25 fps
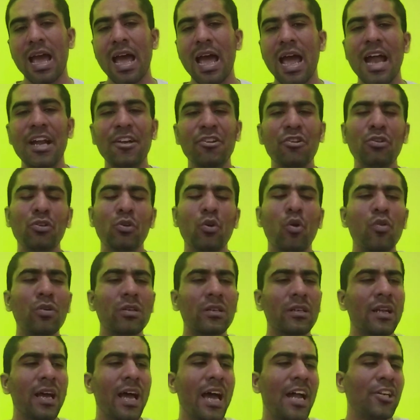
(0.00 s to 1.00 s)
and you
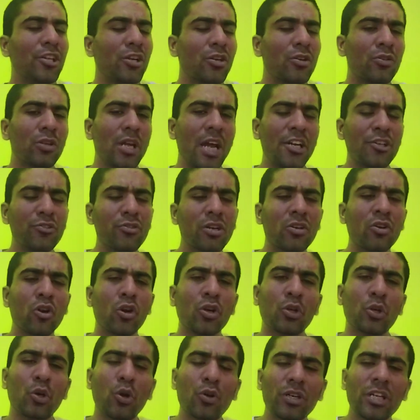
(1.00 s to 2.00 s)
are
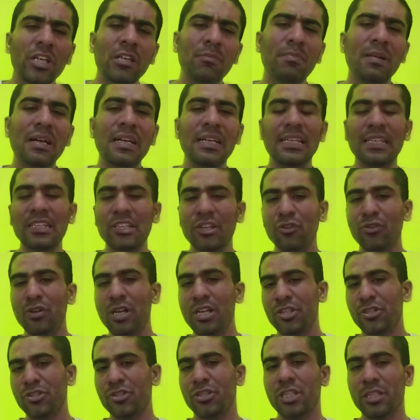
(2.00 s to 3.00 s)
not good in building
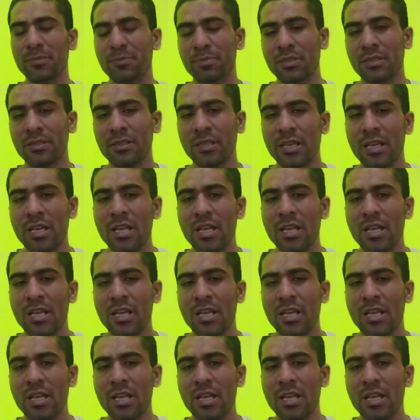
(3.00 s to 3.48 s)
relationships.